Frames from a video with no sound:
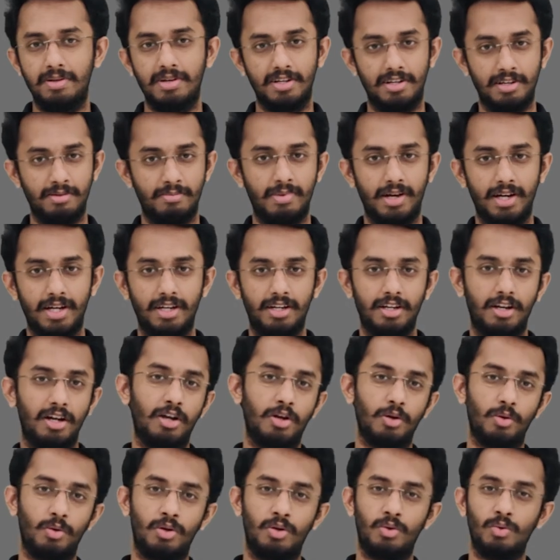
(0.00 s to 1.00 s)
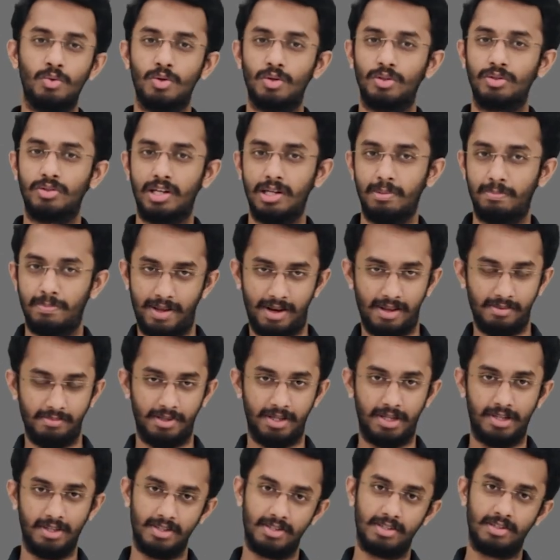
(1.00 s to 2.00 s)
determined to 2 or 3
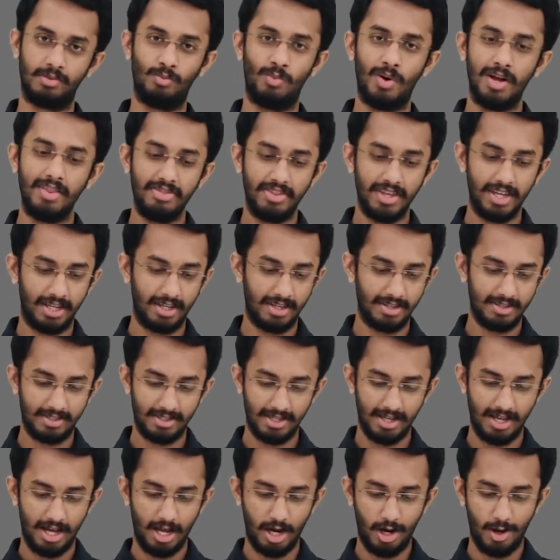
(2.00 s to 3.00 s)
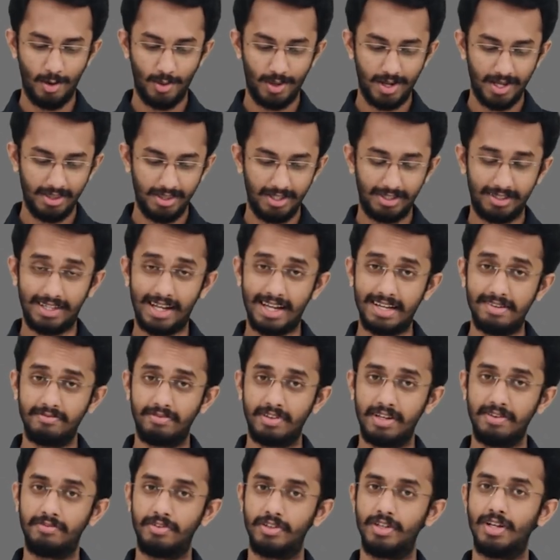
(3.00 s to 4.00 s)
parameters. One thing is, look at the time
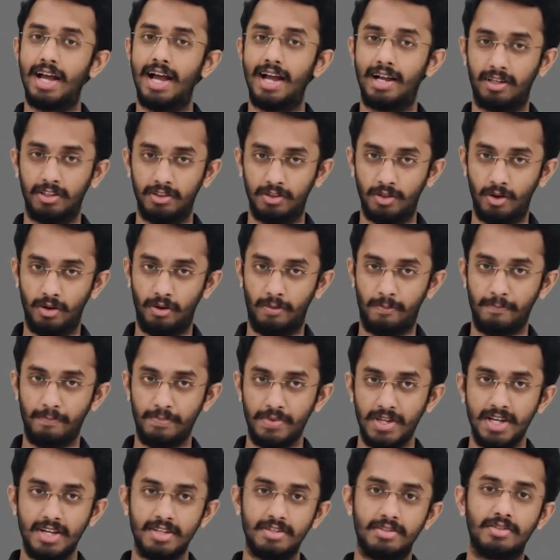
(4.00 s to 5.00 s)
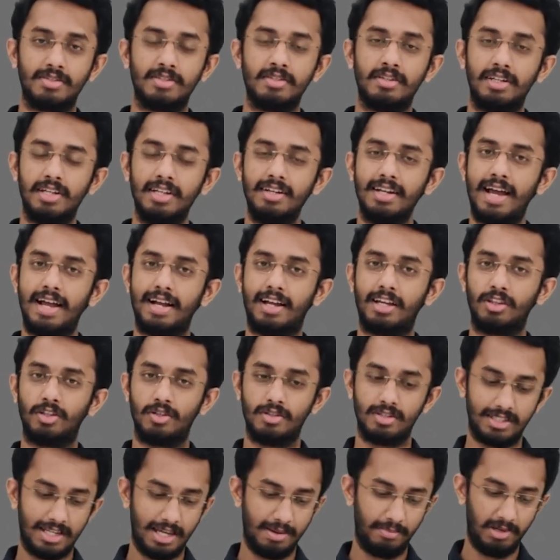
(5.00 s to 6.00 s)
frame for your hackathon. So certain
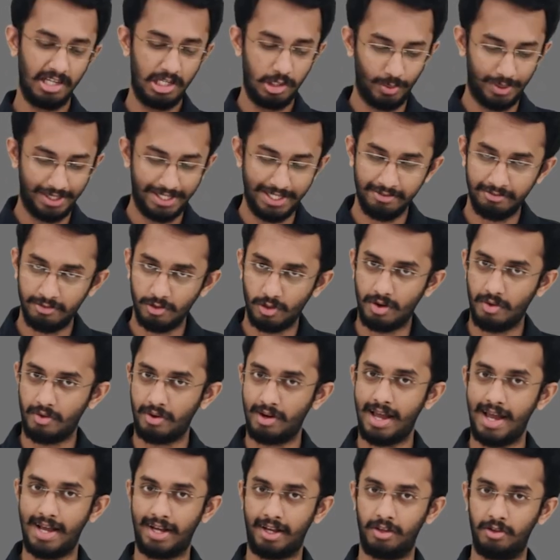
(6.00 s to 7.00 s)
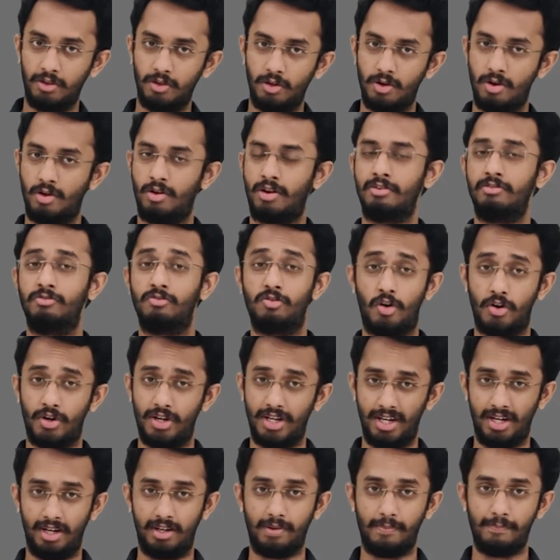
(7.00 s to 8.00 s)
hackathons can be 24-hour hackathon or a
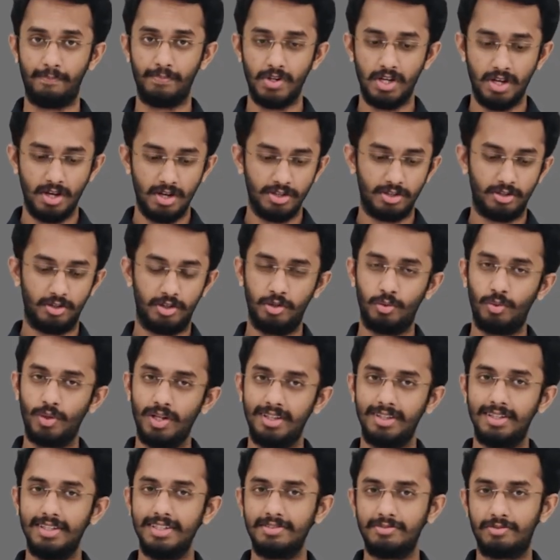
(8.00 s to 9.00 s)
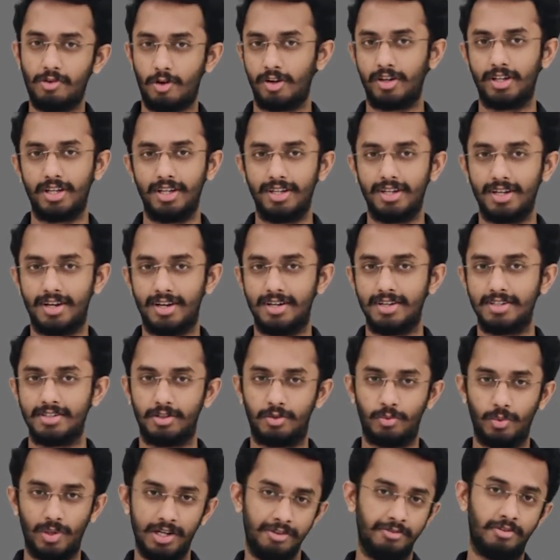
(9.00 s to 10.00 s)
48. So during these 48 hours
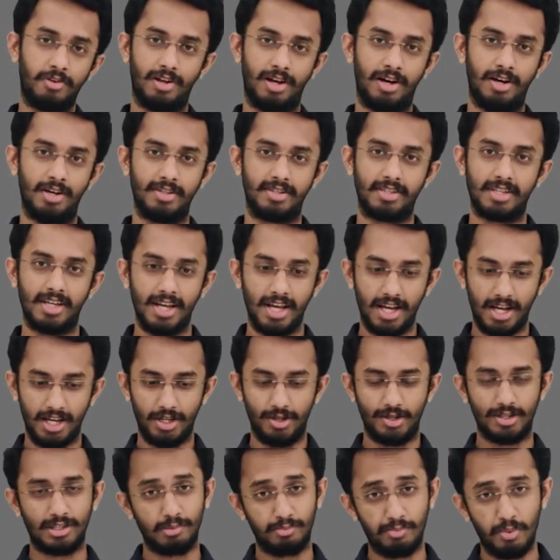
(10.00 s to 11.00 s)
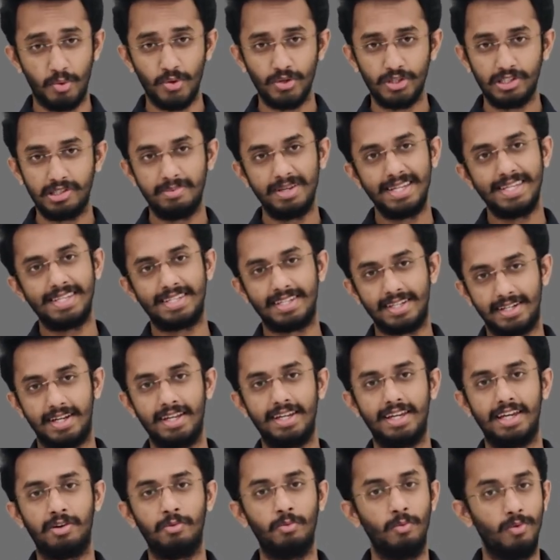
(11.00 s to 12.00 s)
or 24 hours, you're supposed to be
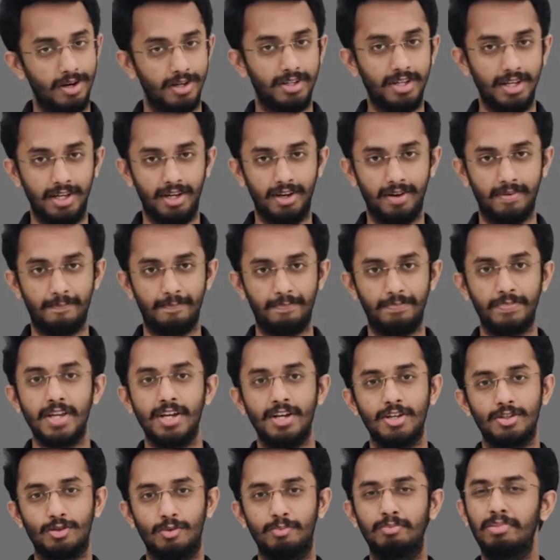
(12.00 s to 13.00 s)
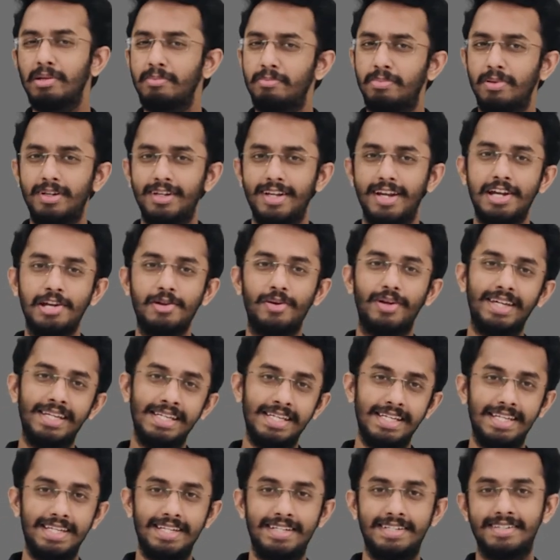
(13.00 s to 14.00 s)
sitting and working. So people tend to
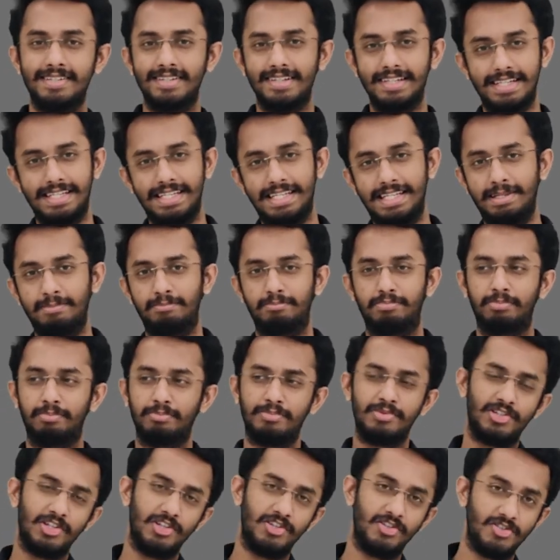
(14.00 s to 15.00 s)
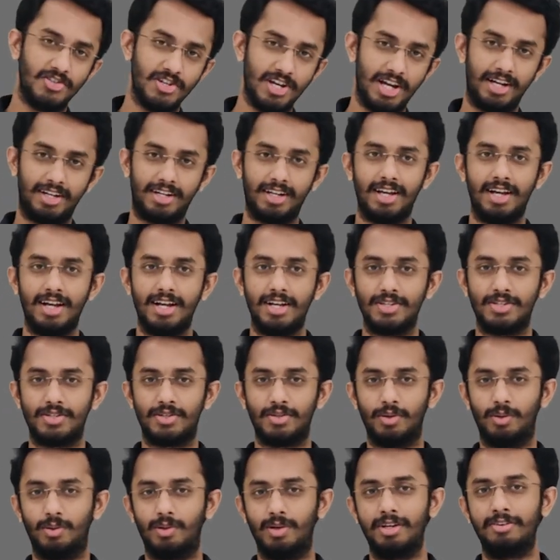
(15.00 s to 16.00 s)
eat, sleep, chit chat.
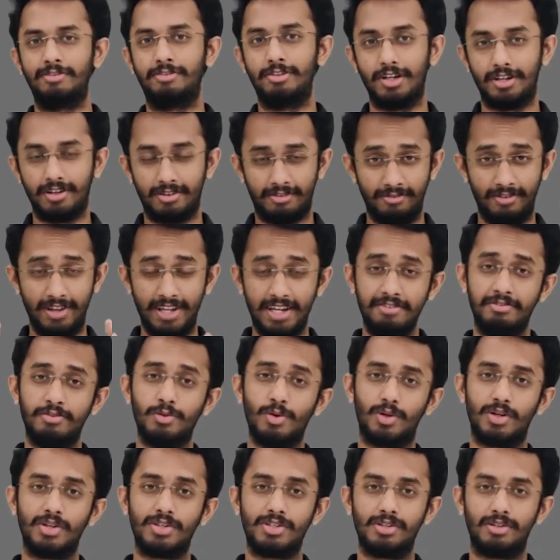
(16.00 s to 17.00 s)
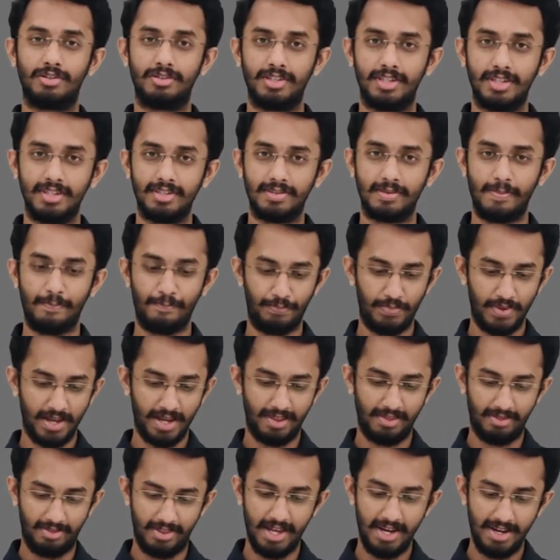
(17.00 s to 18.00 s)
So if you're very focused on this,
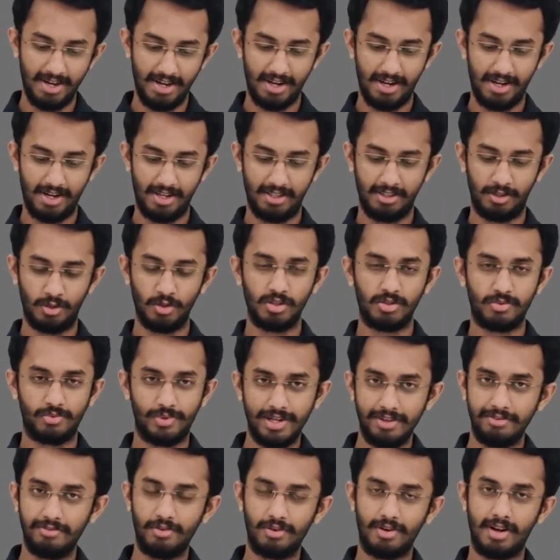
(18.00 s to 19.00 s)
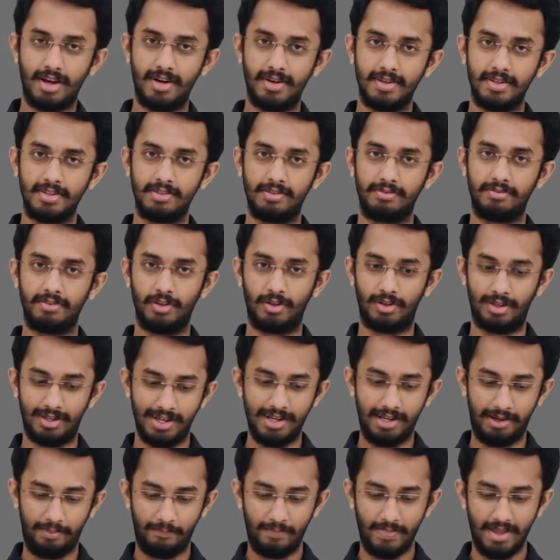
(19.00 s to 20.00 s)
then those 24 hours of your
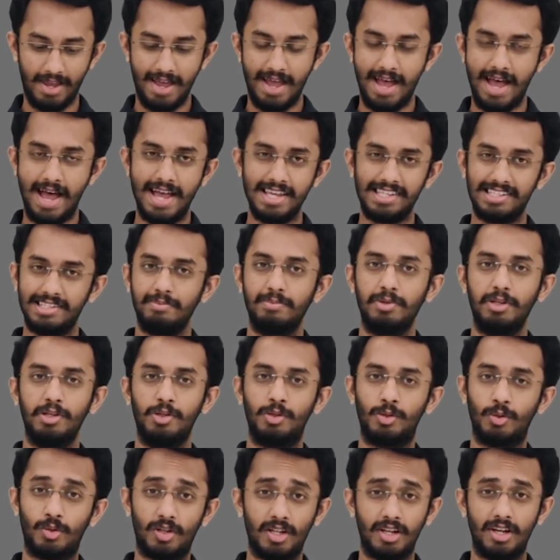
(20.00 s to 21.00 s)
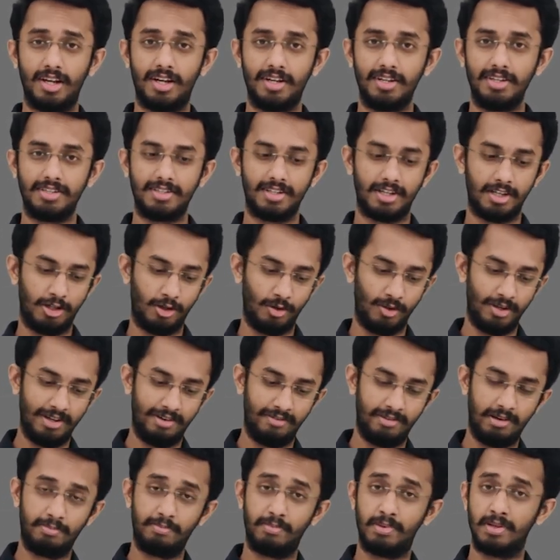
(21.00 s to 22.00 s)
time has to be utilized to
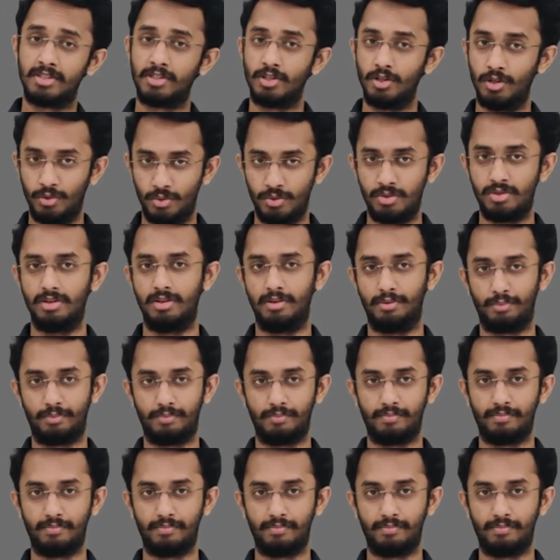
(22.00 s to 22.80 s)
develop a solution.